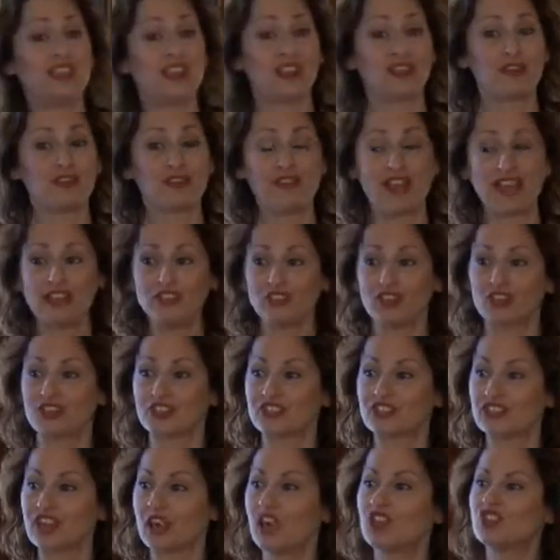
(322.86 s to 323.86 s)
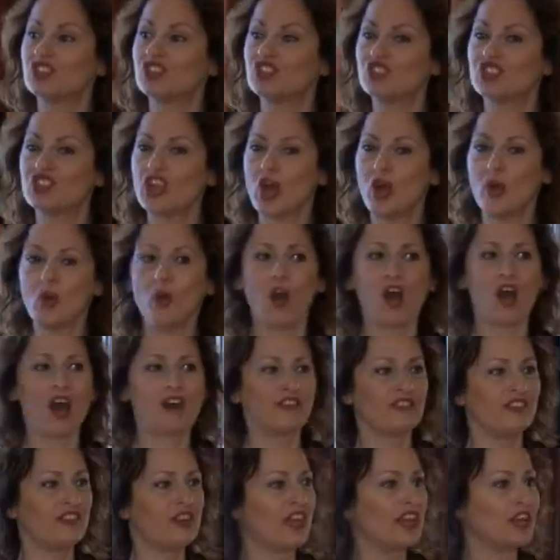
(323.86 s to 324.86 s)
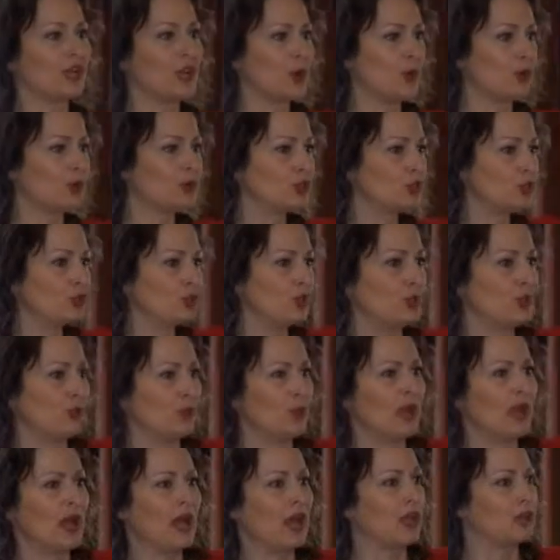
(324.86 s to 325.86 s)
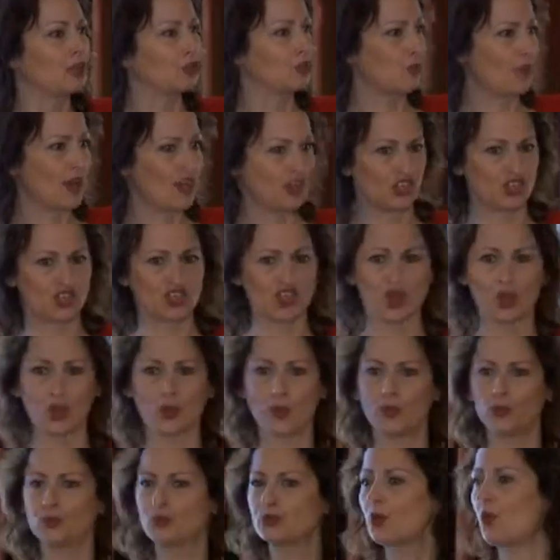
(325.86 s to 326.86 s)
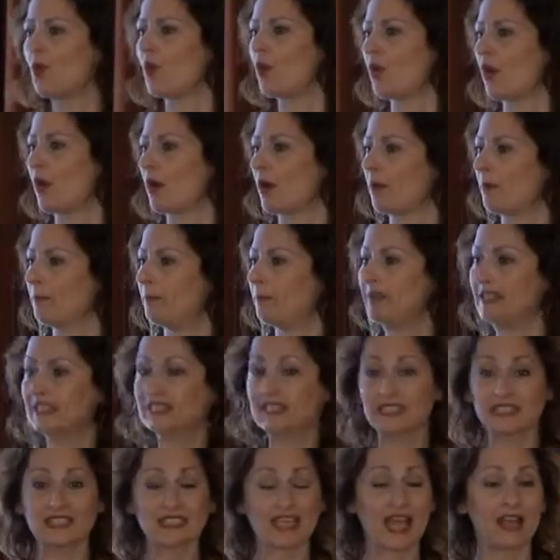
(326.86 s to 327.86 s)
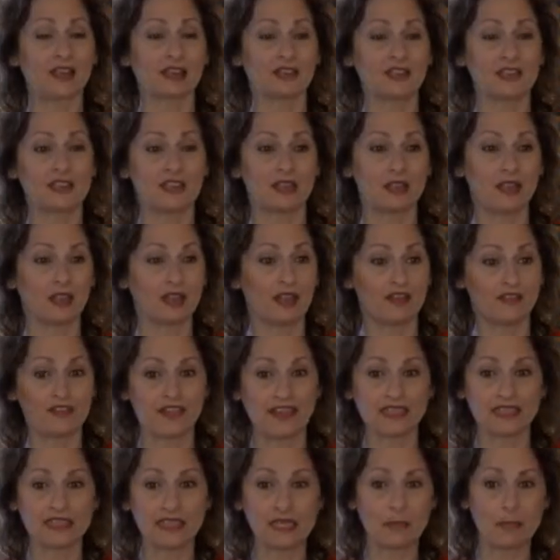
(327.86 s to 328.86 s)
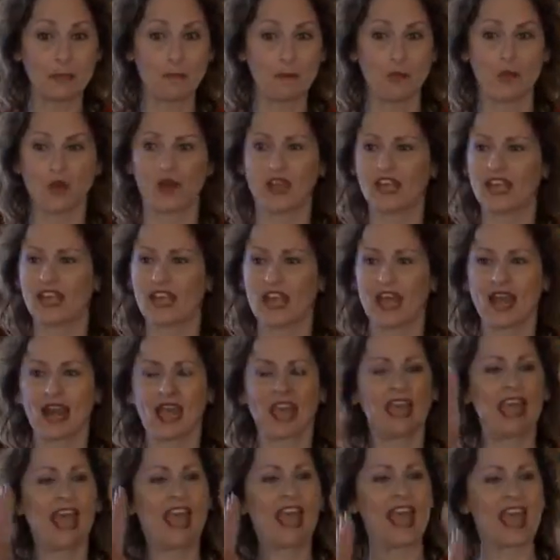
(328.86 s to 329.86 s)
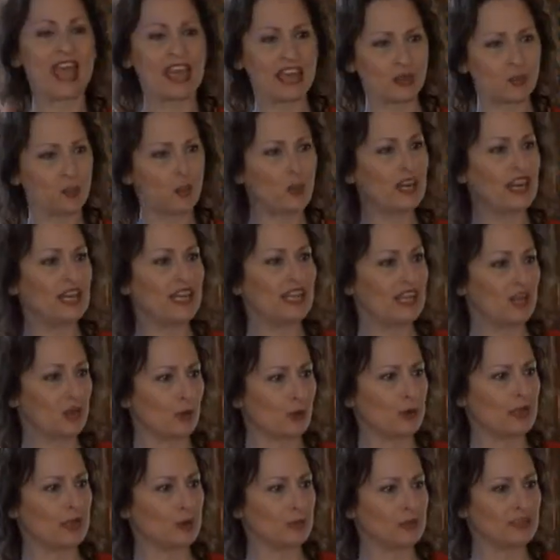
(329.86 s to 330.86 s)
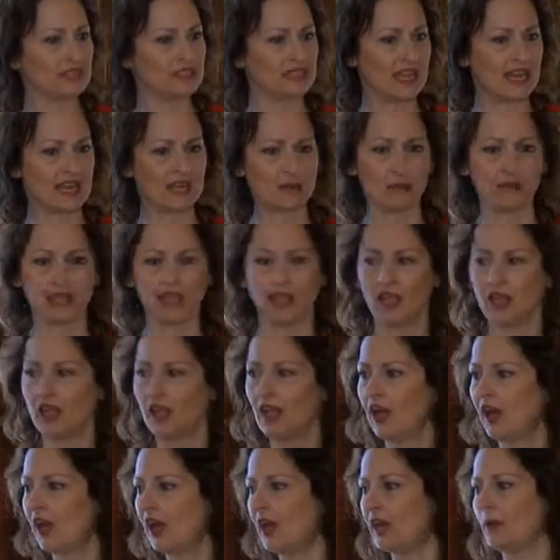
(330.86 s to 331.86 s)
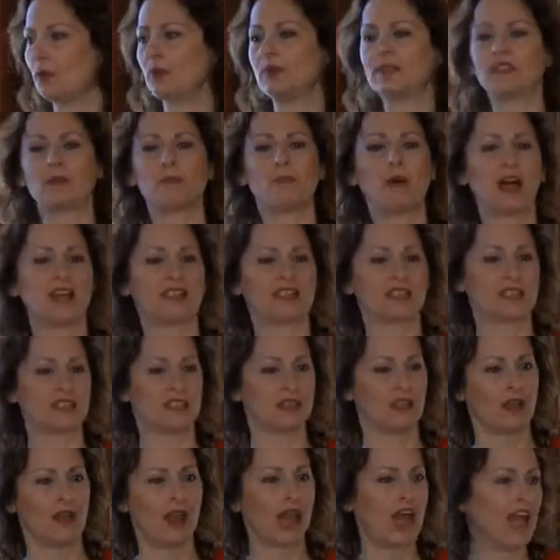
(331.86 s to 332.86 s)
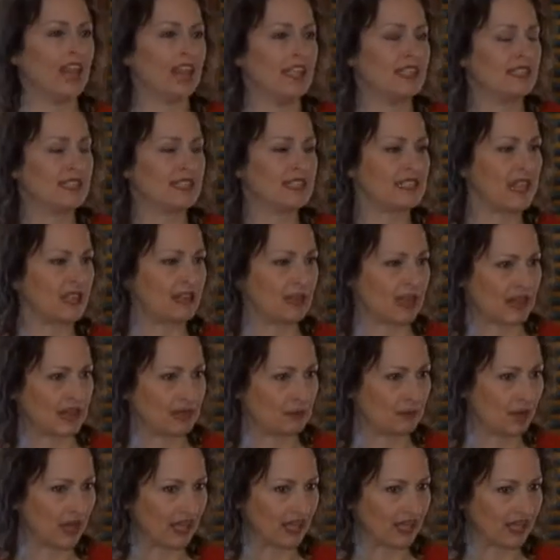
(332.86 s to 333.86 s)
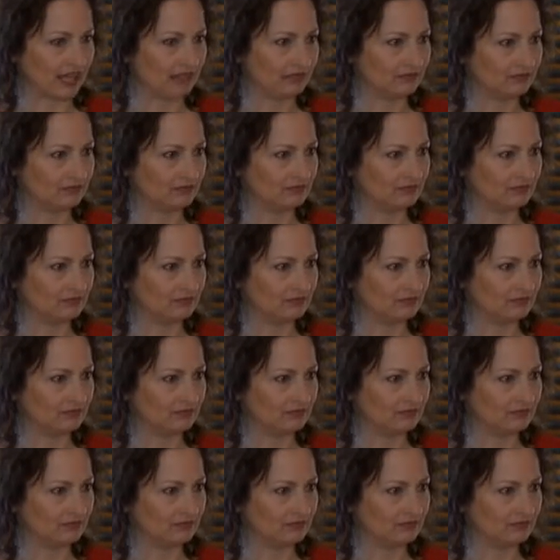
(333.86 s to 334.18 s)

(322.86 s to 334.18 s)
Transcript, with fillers: the other vendors. So often I go to trade shows or business council events in the morning, and I hate when I hear people say to me, it was a bust, I didn't sell anybody,